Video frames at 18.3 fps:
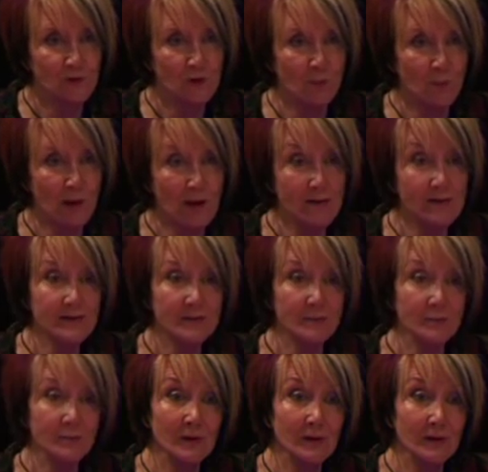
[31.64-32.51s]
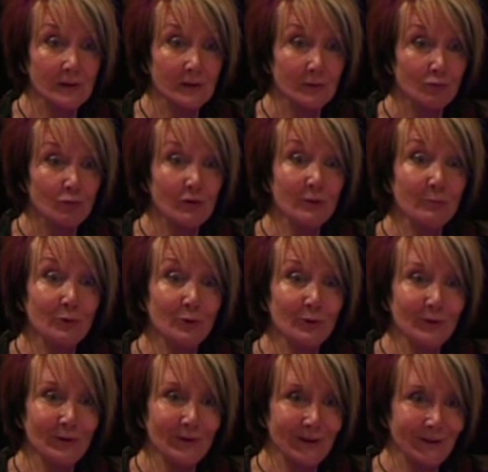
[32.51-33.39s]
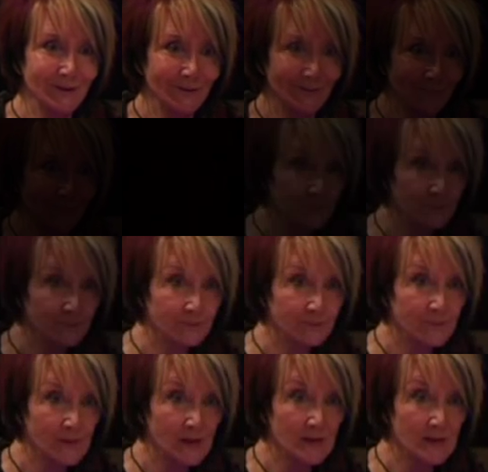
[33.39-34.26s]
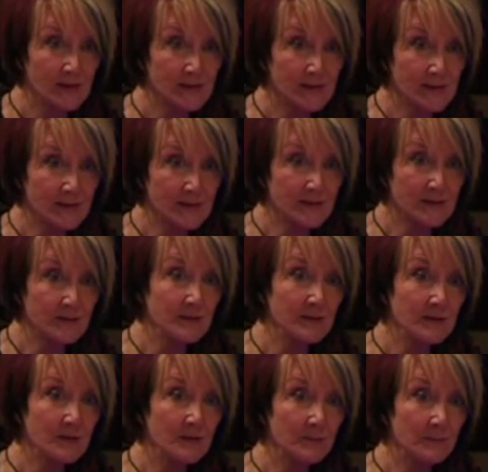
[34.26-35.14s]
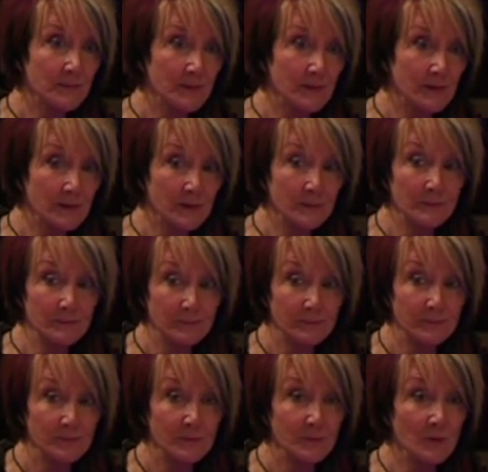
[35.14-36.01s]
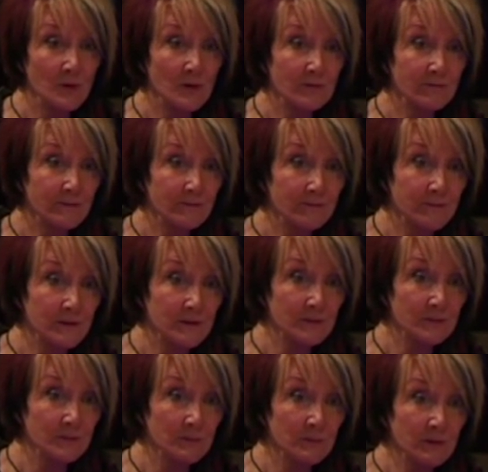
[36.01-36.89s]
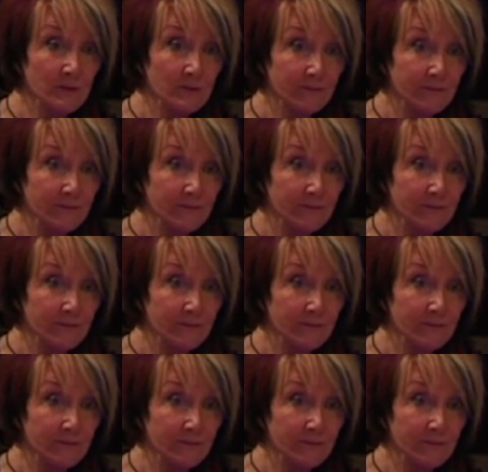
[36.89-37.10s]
about some rebirthing. And he says to the copper, you mind if I finish my meal